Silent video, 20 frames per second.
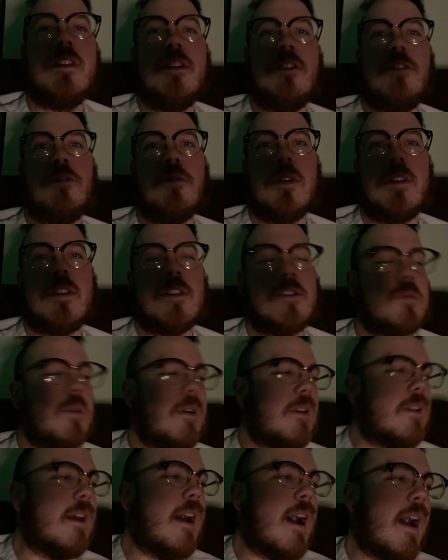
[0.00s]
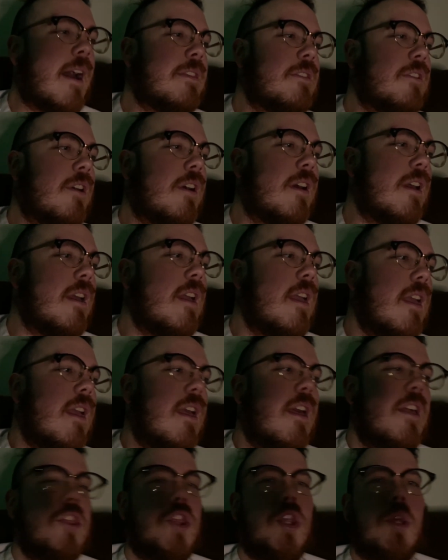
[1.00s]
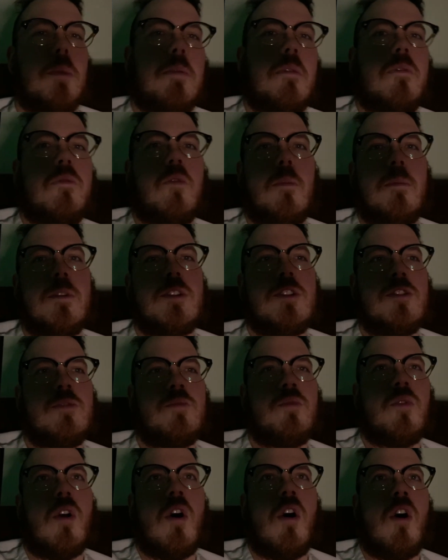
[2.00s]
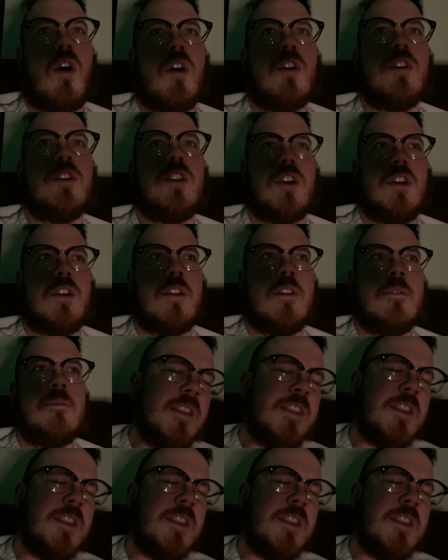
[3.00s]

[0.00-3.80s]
enjoyed this one. I thought the performances were all good.